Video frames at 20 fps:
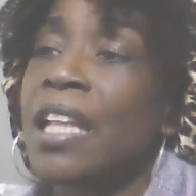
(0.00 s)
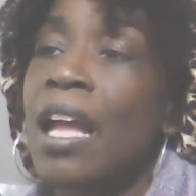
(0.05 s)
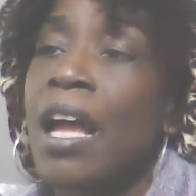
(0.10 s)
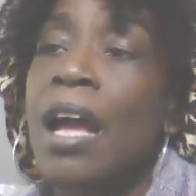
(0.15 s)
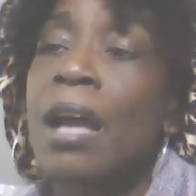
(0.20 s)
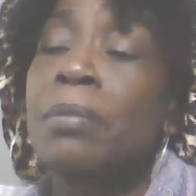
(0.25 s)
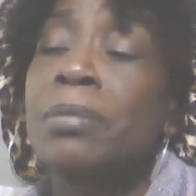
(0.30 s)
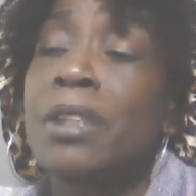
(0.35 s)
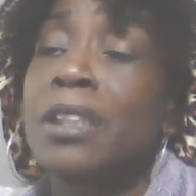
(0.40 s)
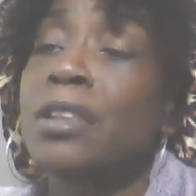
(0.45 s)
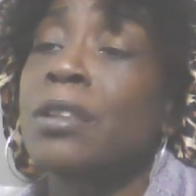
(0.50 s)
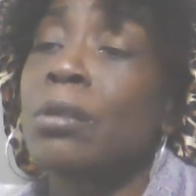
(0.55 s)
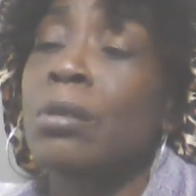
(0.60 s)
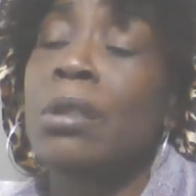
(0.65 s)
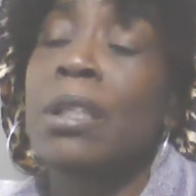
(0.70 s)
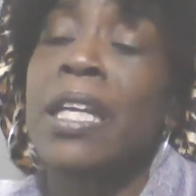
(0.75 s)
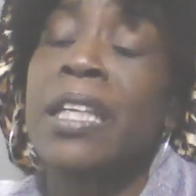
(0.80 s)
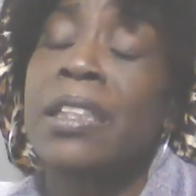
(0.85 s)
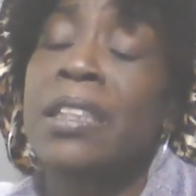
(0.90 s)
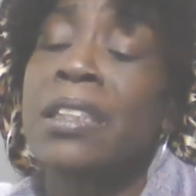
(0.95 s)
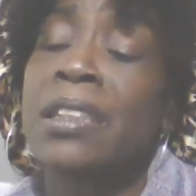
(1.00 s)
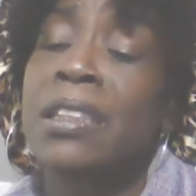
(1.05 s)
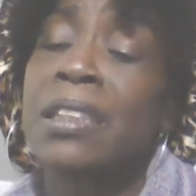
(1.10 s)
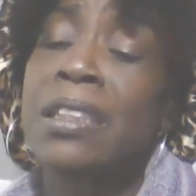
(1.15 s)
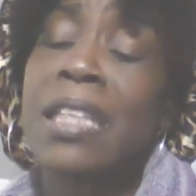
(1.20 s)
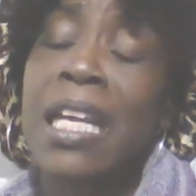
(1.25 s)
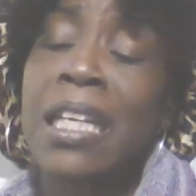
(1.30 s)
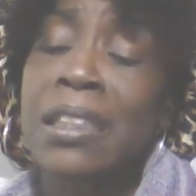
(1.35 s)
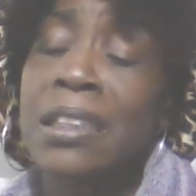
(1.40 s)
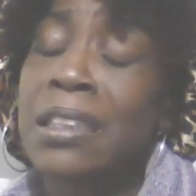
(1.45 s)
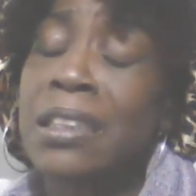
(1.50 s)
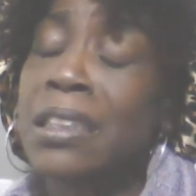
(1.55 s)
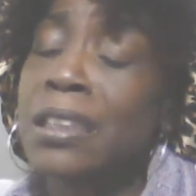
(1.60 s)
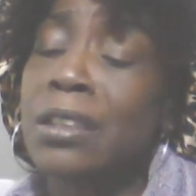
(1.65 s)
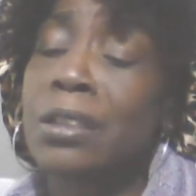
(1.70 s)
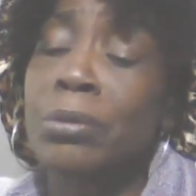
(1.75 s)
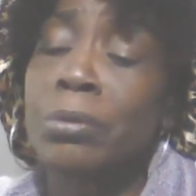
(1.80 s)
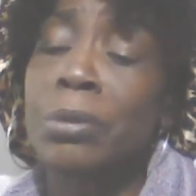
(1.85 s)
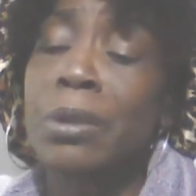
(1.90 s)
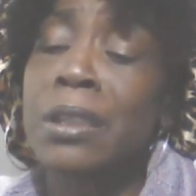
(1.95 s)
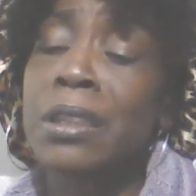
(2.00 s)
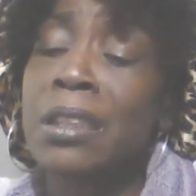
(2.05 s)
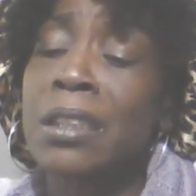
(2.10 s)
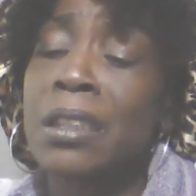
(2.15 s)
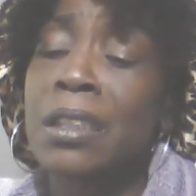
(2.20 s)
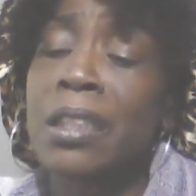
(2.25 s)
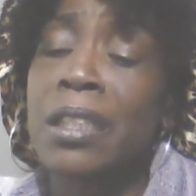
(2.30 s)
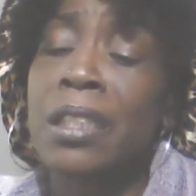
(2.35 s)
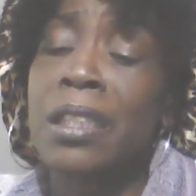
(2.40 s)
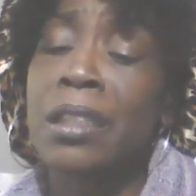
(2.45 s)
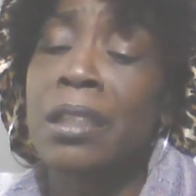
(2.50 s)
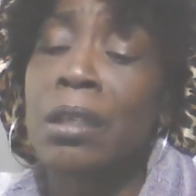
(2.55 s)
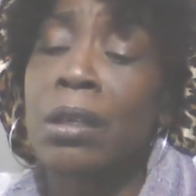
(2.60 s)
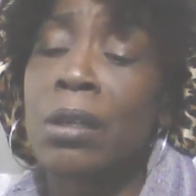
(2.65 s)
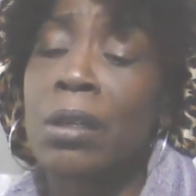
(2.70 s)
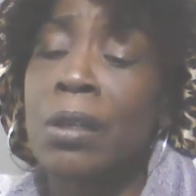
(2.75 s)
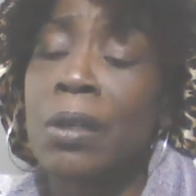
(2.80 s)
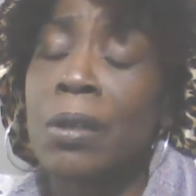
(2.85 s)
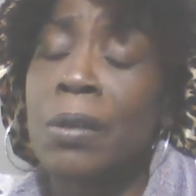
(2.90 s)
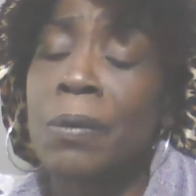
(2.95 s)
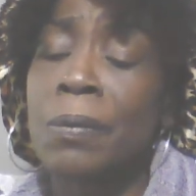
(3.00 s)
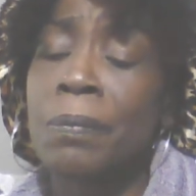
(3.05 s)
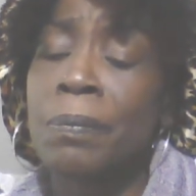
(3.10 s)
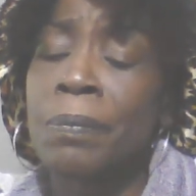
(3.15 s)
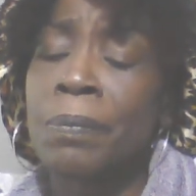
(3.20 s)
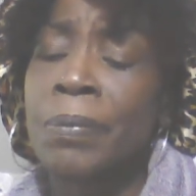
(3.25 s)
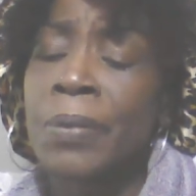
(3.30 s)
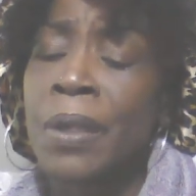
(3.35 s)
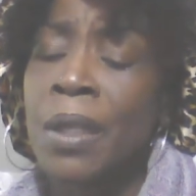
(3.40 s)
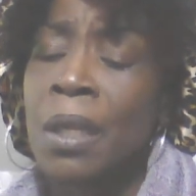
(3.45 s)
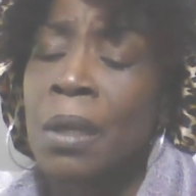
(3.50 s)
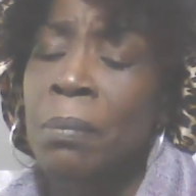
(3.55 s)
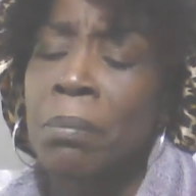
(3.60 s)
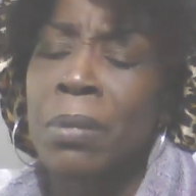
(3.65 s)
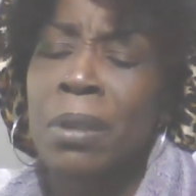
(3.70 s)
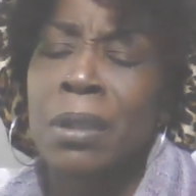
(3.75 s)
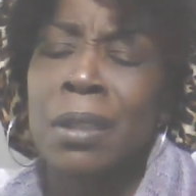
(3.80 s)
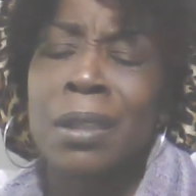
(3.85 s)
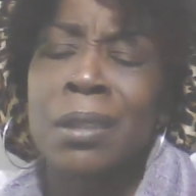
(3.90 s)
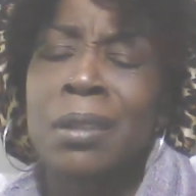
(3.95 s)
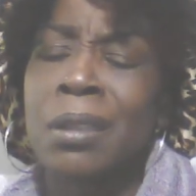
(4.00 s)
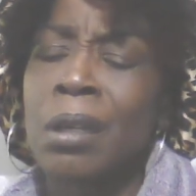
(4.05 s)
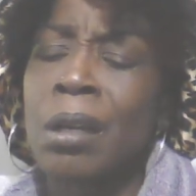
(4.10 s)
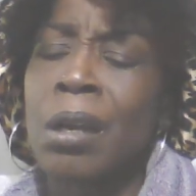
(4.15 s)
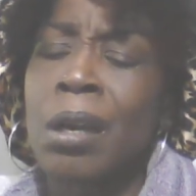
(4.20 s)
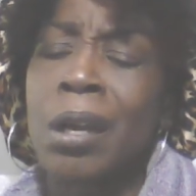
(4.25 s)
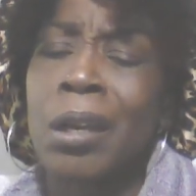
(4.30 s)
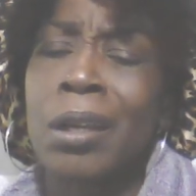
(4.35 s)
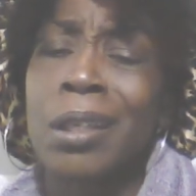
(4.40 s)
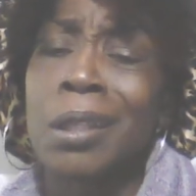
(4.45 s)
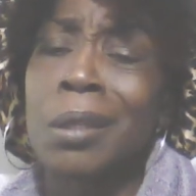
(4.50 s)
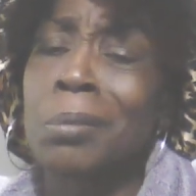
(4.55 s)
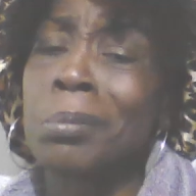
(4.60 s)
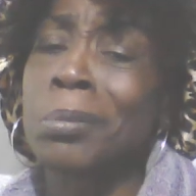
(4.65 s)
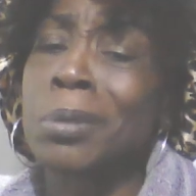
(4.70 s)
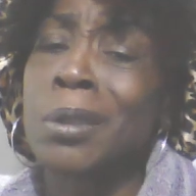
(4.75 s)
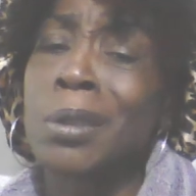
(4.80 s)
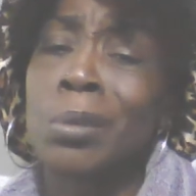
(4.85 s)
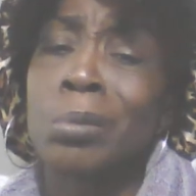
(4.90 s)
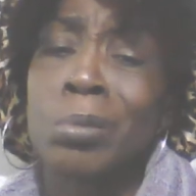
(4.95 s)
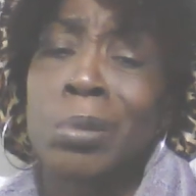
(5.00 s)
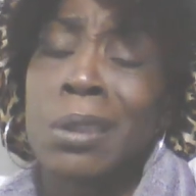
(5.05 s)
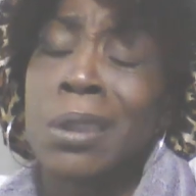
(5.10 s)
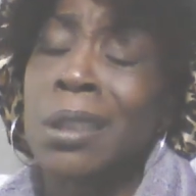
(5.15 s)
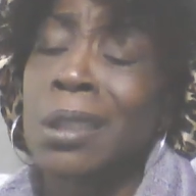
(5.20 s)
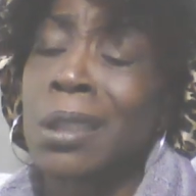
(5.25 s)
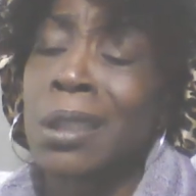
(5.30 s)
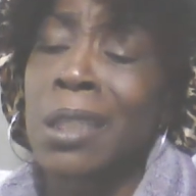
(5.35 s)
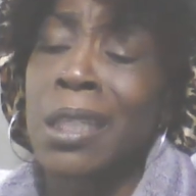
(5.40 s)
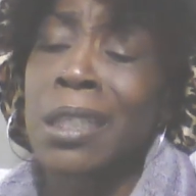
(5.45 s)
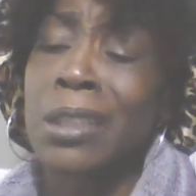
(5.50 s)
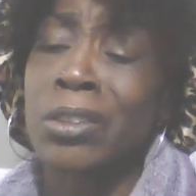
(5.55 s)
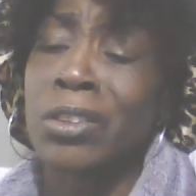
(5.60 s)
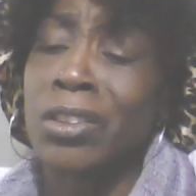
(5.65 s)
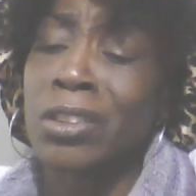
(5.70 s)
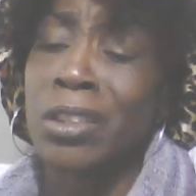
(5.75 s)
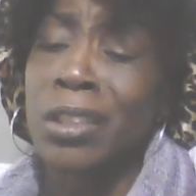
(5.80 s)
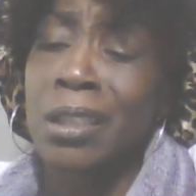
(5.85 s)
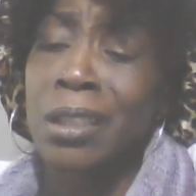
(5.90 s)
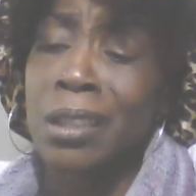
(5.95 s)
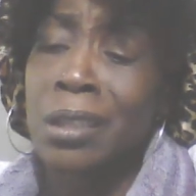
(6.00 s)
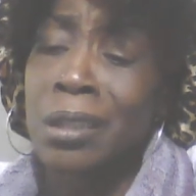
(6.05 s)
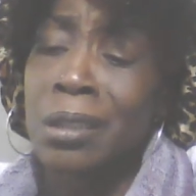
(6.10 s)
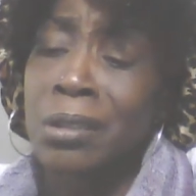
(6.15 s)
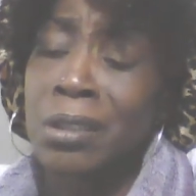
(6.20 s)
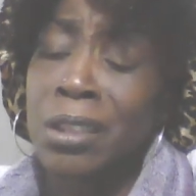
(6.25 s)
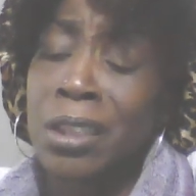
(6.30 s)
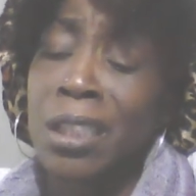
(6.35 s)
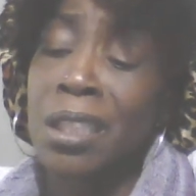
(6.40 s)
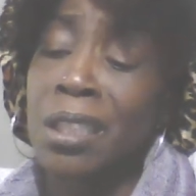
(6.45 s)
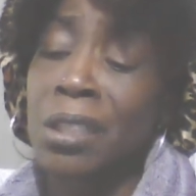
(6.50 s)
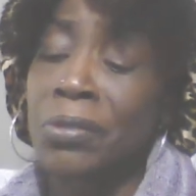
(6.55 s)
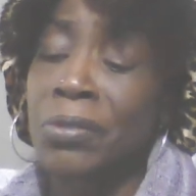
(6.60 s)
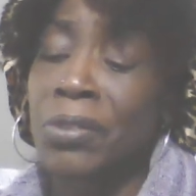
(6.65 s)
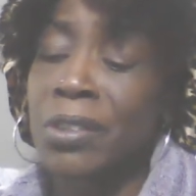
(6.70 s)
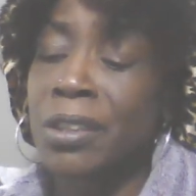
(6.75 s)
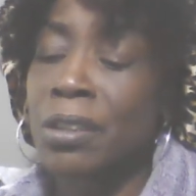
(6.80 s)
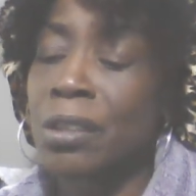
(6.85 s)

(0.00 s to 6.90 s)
I'm just so glad to not see Teresa and Melissa arguing. I'm so sick of that shit. Sick of it.